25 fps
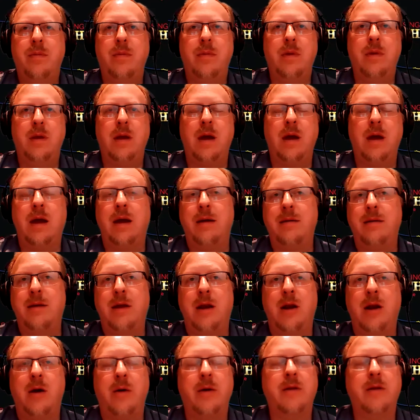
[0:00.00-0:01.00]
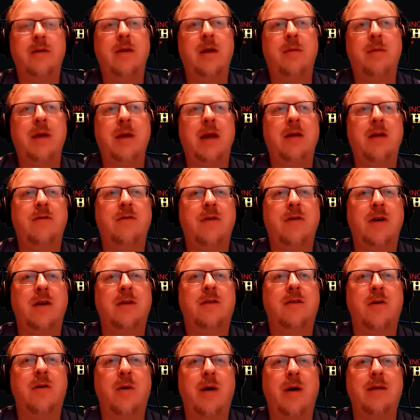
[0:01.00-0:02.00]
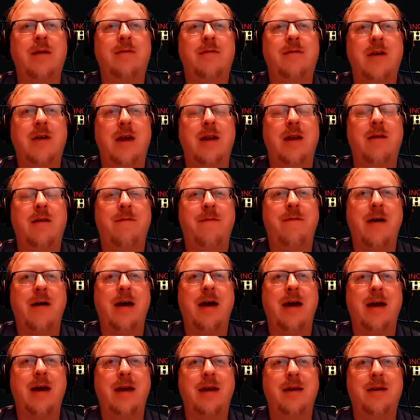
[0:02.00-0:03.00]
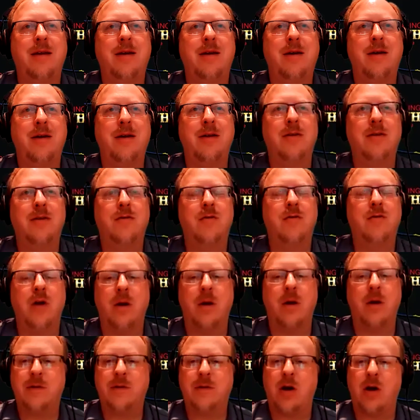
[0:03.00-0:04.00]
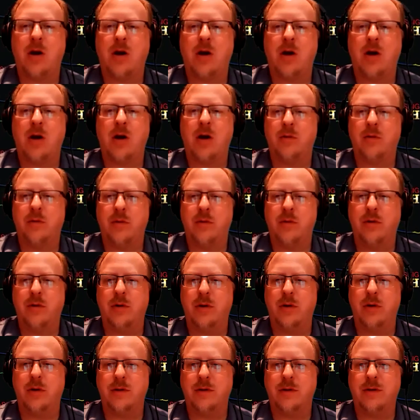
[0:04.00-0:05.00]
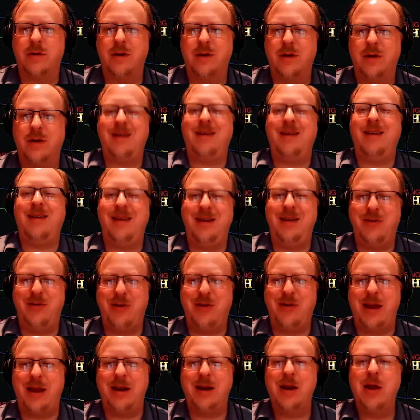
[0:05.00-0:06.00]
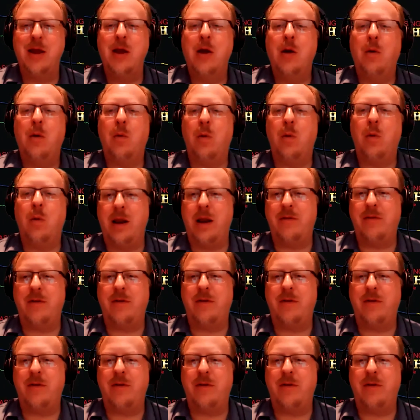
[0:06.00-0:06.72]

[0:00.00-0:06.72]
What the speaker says: it'd be interesting to identify Trump's cardinal rules, right? One of them